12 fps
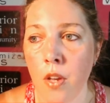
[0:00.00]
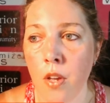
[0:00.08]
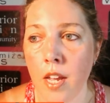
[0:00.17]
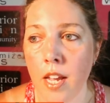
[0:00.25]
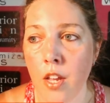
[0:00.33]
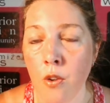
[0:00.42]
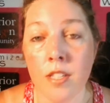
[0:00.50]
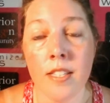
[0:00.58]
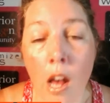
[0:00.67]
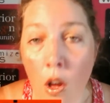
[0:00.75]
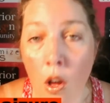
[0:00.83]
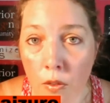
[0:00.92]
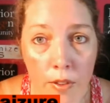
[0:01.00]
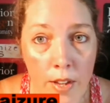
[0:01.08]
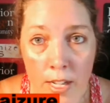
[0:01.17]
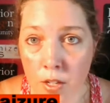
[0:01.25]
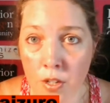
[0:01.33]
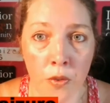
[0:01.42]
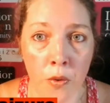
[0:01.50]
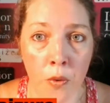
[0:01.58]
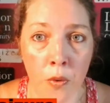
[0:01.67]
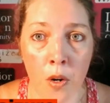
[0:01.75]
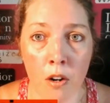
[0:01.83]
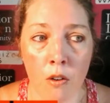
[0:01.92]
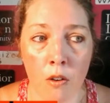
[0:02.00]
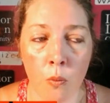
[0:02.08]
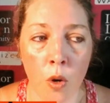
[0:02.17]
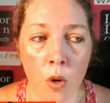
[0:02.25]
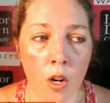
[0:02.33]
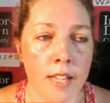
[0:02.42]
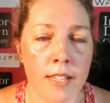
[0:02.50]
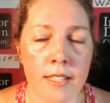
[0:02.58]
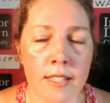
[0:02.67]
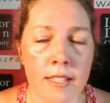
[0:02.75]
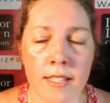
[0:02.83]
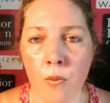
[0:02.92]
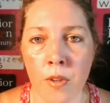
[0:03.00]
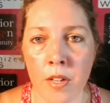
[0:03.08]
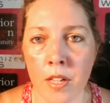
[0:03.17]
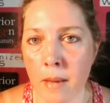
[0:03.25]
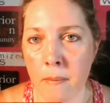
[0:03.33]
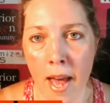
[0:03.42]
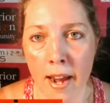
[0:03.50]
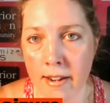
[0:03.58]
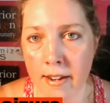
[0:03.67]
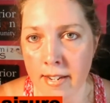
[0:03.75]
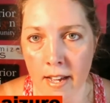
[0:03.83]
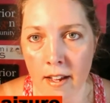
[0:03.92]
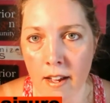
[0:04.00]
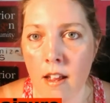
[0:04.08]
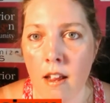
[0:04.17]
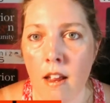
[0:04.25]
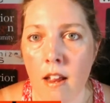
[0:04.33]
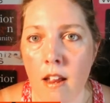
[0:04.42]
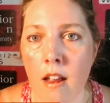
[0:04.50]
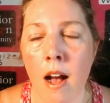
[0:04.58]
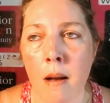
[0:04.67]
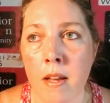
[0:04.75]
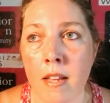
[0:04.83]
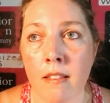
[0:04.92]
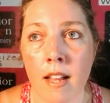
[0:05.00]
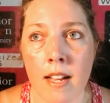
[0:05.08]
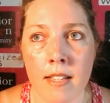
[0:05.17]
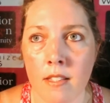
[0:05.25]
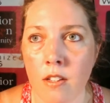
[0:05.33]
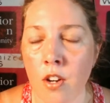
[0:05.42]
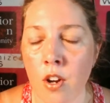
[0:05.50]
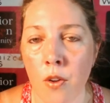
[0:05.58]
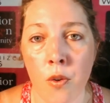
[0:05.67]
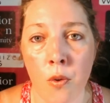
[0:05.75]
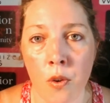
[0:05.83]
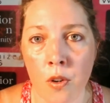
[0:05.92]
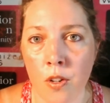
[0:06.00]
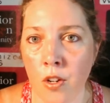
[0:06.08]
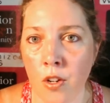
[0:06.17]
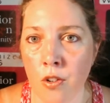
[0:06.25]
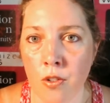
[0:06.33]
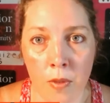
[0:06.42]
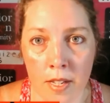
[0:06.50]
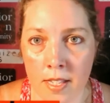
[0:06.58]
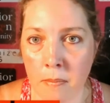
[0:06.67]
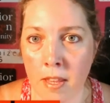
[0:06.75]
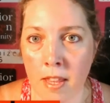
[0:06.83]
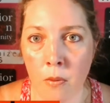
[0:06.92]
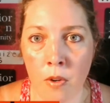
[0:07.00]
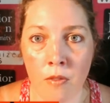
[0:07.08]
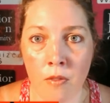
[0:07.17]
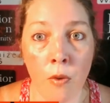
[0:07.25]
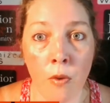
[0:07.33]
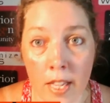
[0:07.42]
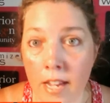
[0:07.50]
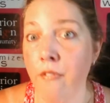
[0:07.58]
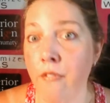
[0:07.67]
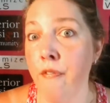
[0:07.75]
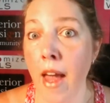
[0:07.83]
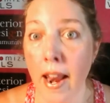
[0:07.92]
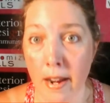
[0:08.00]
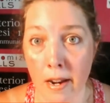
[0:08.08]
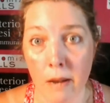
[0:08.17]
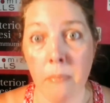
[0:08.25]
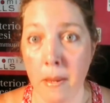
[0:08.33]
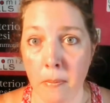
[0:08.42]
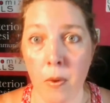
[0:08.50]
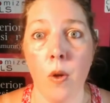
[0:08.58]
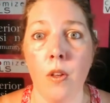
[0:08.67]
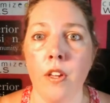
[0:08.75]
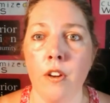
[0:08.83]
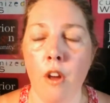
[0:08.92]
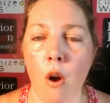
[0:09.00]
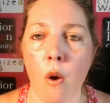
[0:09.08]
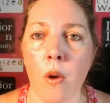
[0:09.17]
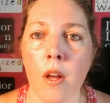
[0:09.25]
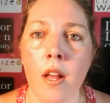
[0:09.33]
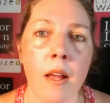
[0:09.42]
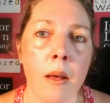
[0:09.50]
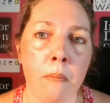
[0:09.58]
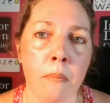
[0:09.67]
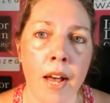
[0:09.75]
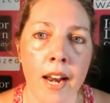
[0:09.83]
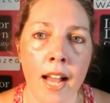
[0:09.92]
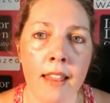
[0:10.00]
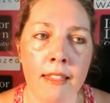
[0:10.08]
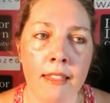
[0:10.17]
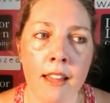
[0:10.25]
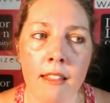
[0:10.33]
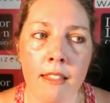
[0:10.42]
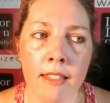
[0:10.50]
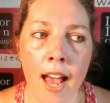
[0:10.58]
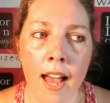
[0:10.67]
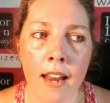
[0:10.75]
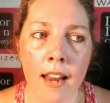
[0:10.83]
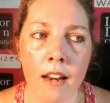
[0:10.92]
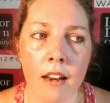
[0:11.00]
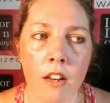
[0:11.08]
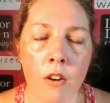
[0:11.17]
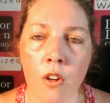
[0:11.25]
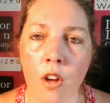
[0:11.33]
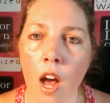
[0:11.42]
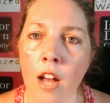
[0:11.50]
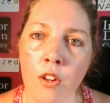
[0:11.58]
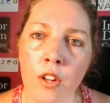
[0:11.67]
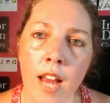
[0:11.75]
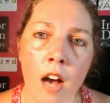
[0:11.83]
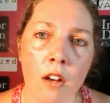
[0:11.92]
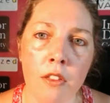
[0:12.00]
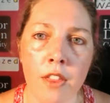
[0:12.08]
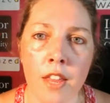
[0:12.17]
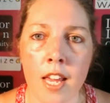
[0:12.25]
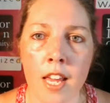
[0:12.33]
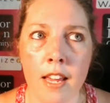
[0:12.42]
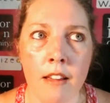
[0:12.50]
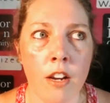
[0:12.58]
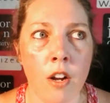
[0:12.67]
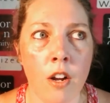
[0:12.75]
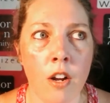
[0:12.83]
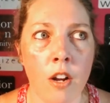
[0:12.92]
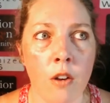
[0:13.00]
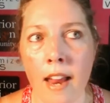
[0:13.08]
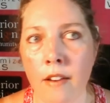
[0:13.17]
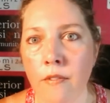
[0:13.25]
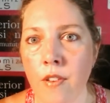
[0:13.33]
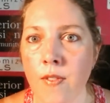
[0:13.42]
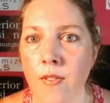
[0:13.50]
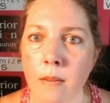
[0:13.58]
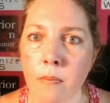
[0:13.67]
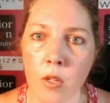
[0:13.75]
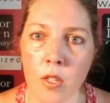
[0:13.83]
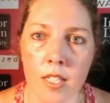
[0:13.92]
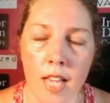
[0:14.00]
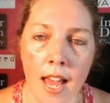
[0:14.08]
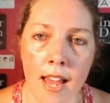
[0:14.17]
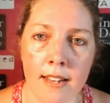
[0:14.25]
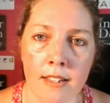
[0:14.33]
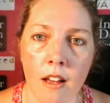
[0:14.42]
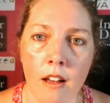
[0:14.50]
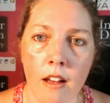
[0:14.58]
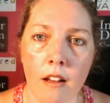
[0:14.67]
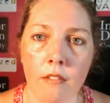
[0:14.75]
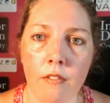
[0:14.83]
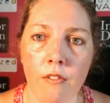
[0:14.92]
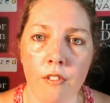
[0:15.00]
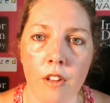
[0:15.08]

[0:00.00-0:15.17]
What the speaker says: yourself into your work is never really a bad idea, unless you're doing something that would really offend people. But I think that a good healthy 10-15% of